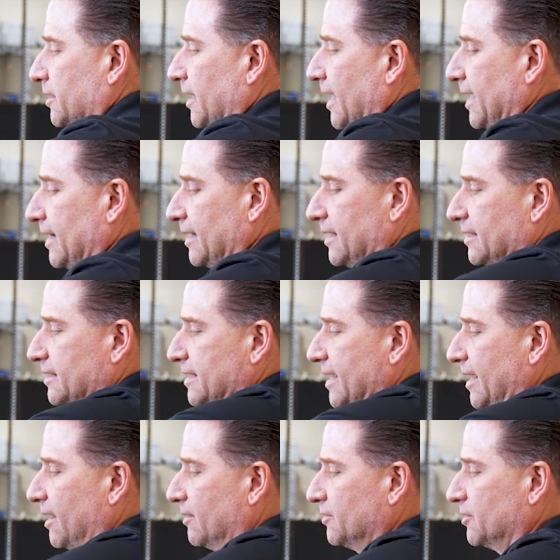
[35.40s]
tighten this
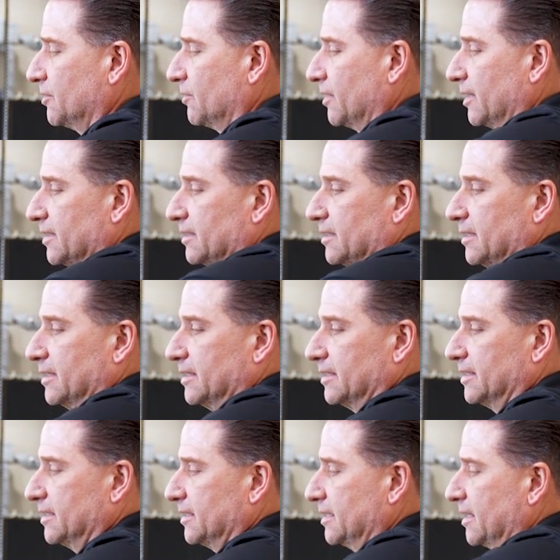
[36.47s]
down so it
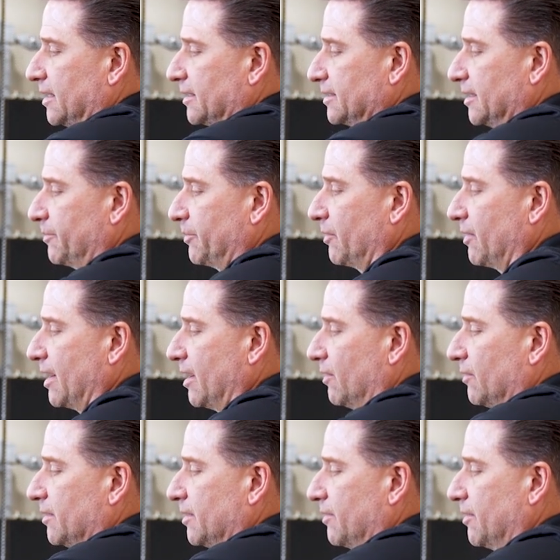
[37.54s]
snugs up
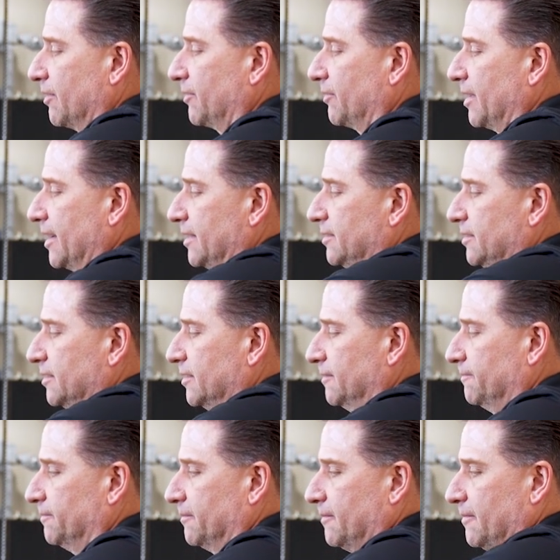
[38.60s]
around the threads.
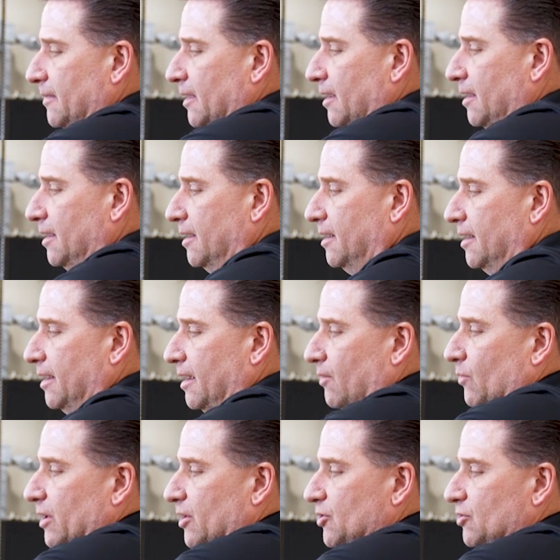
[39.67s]

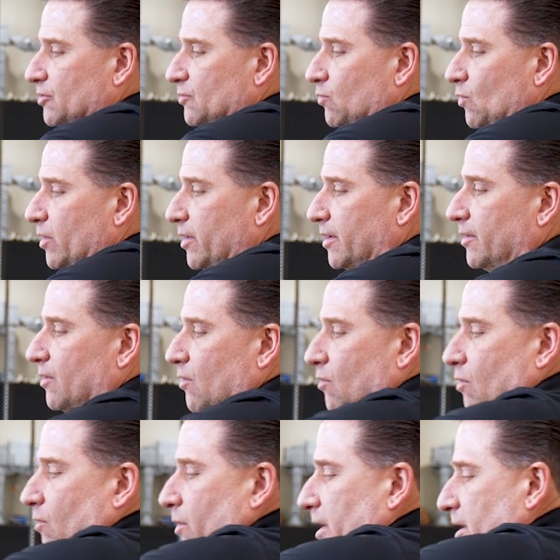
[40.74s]
We can use one
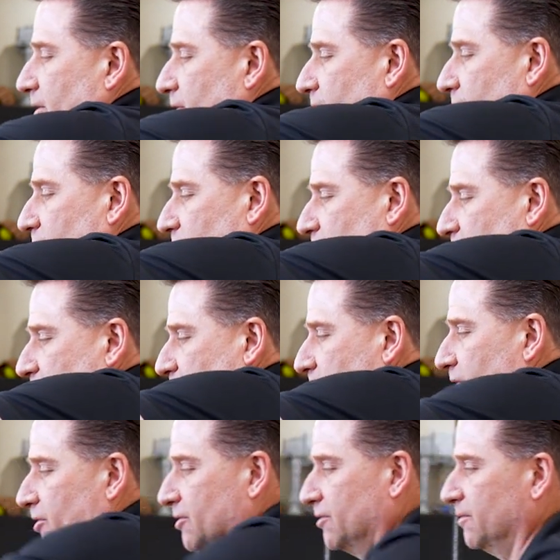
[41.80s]
or we can use
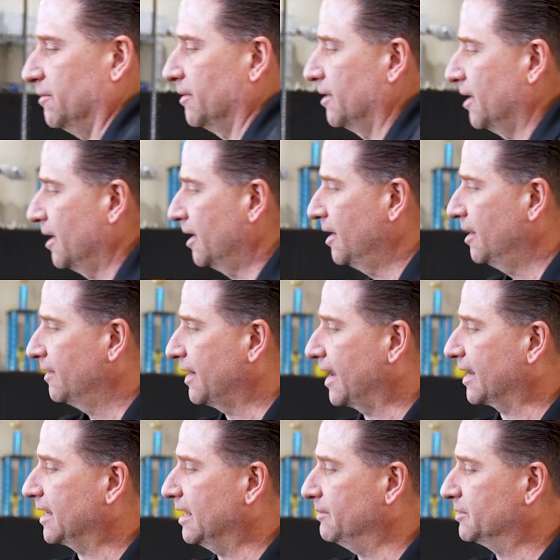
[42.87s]
two.
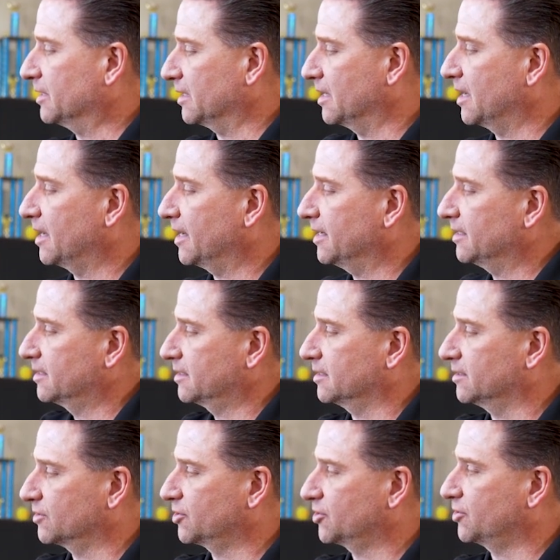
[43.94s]
That keeps it nice
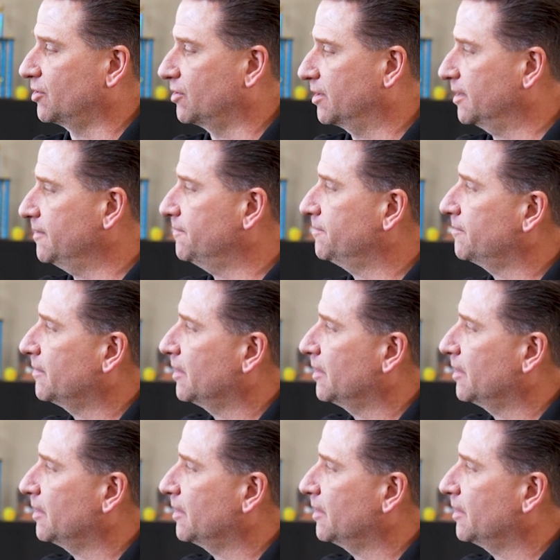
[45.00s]
and sturdy.